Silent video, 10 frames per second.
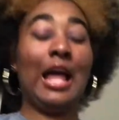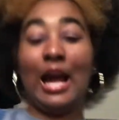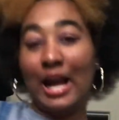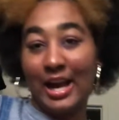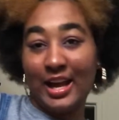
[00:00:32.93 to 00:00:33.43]

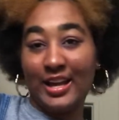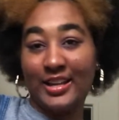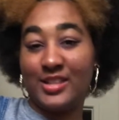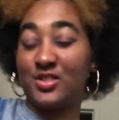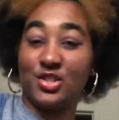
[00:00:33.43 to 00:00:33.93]
Hi,
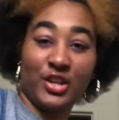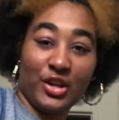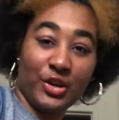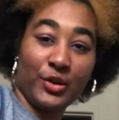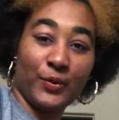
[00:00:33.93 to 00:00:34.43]
it's
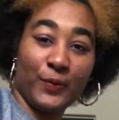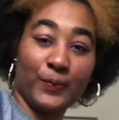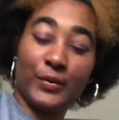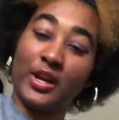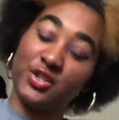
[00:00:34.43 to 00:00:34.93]
Chanel.
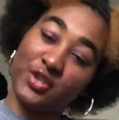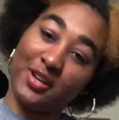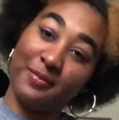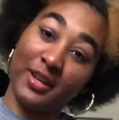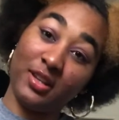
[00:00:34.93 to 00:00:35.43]
I tried
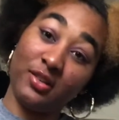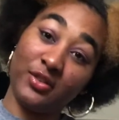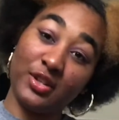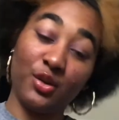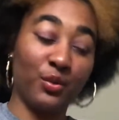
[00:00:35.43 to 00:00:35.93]
making the
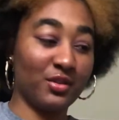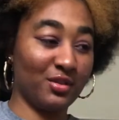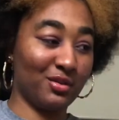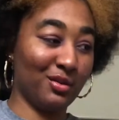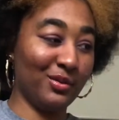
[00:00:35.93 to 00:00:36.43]
video, was it
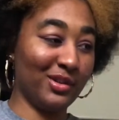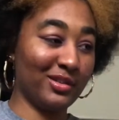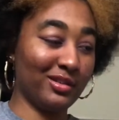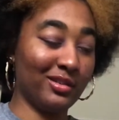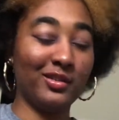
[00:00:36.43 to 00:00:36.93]
2 weeks
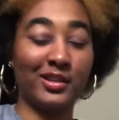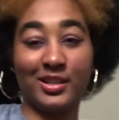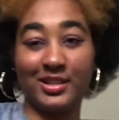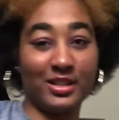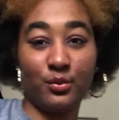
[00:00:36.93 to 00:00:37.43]
ago? And I
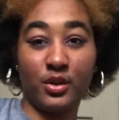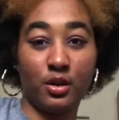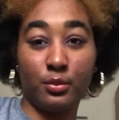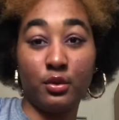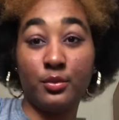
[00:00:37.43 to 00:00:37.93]
didn't want to
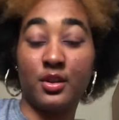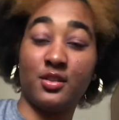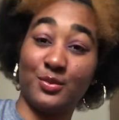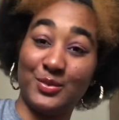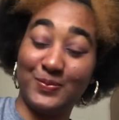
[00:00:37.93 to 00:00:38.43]
upload because it
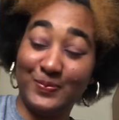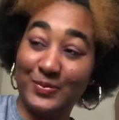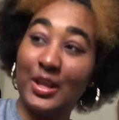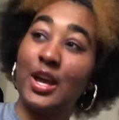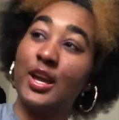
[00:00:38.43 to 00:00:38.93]

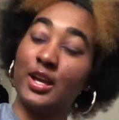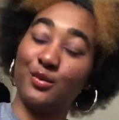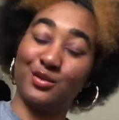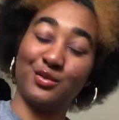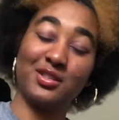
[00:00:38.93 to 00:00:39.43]
was
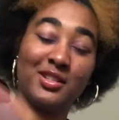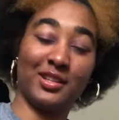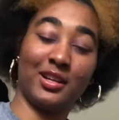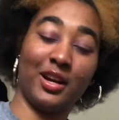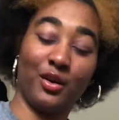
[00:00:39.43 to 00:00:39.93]
really like
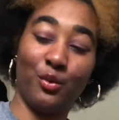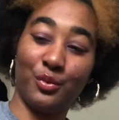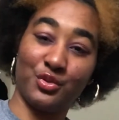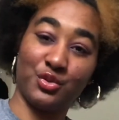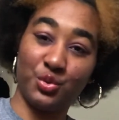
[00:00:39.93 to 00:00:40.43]

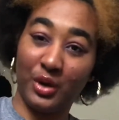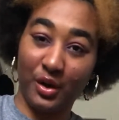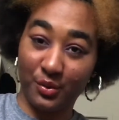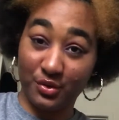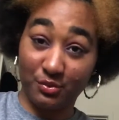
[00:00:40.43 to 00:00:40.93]
almost 2
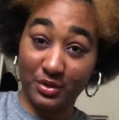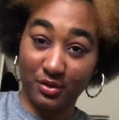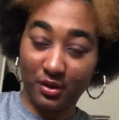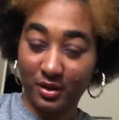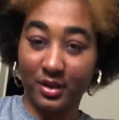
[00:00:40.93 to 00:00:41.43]
hours of me
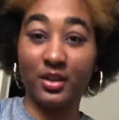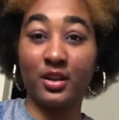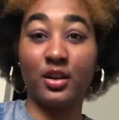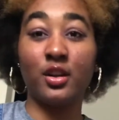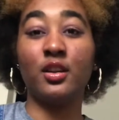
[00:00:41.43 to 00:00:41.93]
talking. I
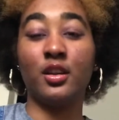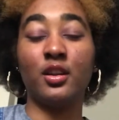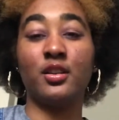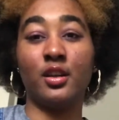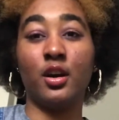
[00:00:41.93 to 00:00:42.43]
could have
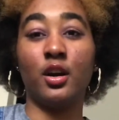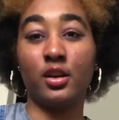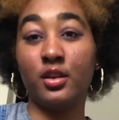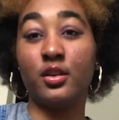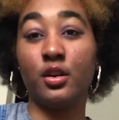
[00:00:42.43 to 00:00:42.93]

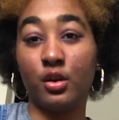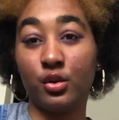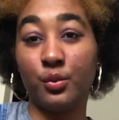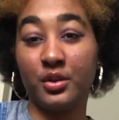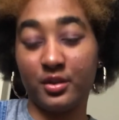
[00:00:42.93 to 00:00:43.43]
done it all the
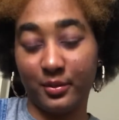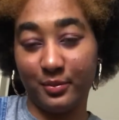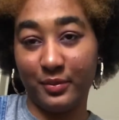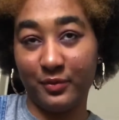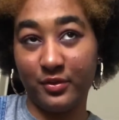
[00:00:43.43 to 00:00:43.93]
way to
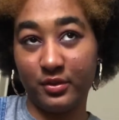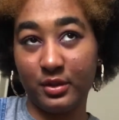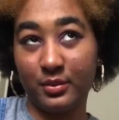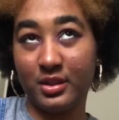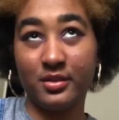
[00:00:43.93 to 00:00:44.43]
50
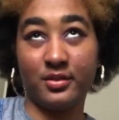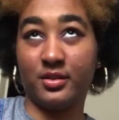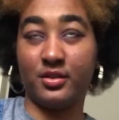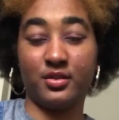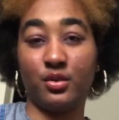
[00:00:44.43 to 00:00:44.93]
minutes and it
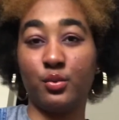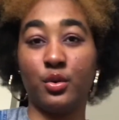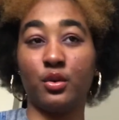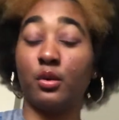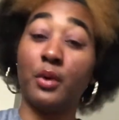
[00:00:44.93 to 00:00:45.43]
still won't
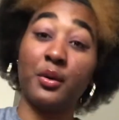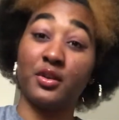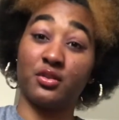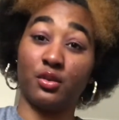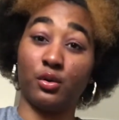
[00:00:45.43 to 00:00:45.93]
go up because it's
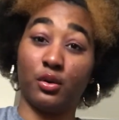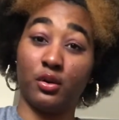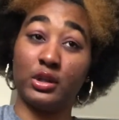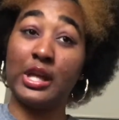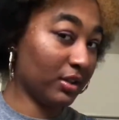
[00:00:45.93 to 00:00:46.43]
so long.
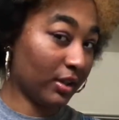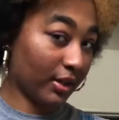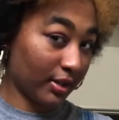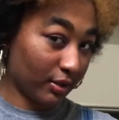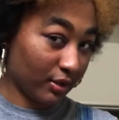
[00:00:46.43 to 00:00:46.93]
For the
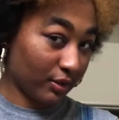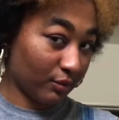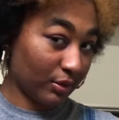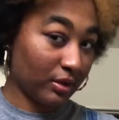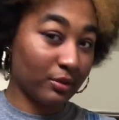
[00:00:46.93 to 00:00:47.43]
highlight,
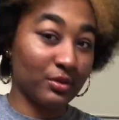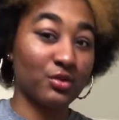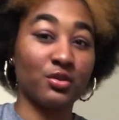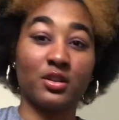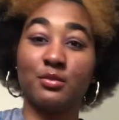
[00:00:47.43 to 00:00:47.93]
wow, I'm
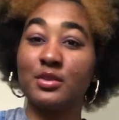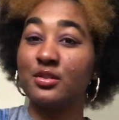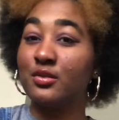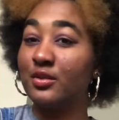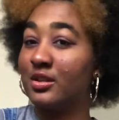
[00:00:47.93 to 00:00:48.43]
distracting
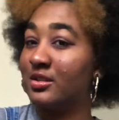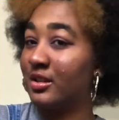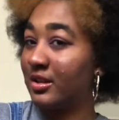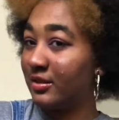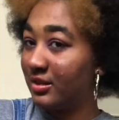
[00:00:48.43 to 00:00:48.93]
myself because I
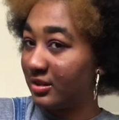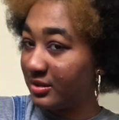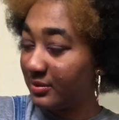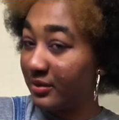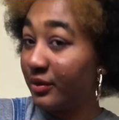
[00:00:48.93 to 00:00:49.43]
had the attention
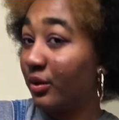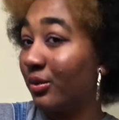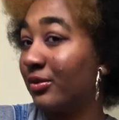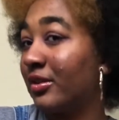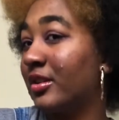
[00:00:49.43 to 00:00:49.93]
span of a
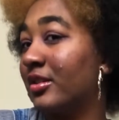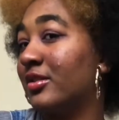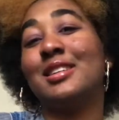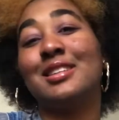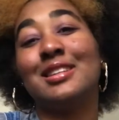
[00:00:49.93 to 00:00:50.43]
goldfish.
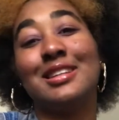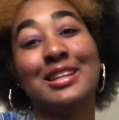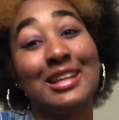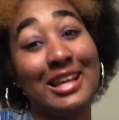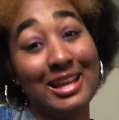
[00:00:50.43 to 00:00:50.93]

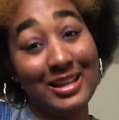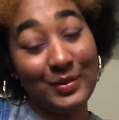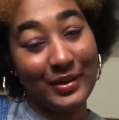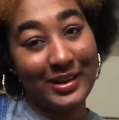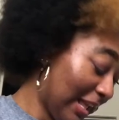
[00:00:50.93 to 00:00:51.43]

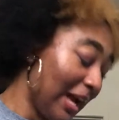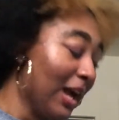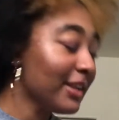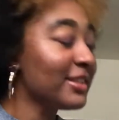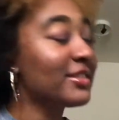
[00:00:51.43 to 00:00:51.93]
Anyway, I
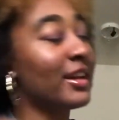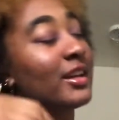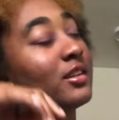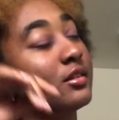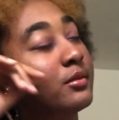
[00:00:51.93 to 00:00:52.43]

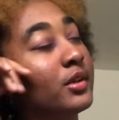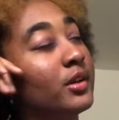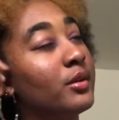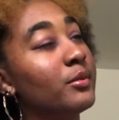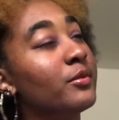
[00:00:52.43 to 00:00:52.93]
decided
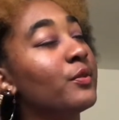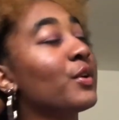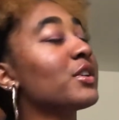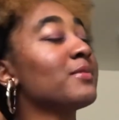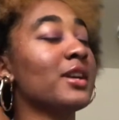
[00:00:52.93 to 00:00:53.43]
to
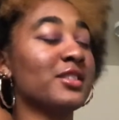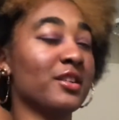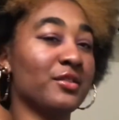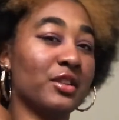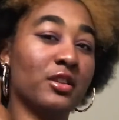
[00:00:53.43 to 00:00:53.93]
force myself
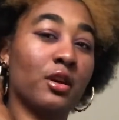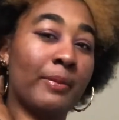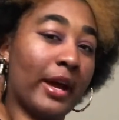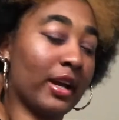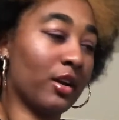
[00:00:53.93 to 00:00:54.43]
to look
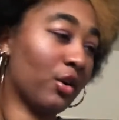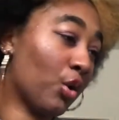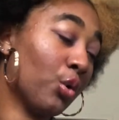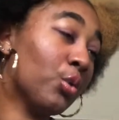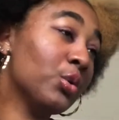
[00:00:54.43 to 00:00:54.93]
back at
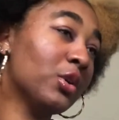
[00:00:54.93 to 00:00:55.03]
old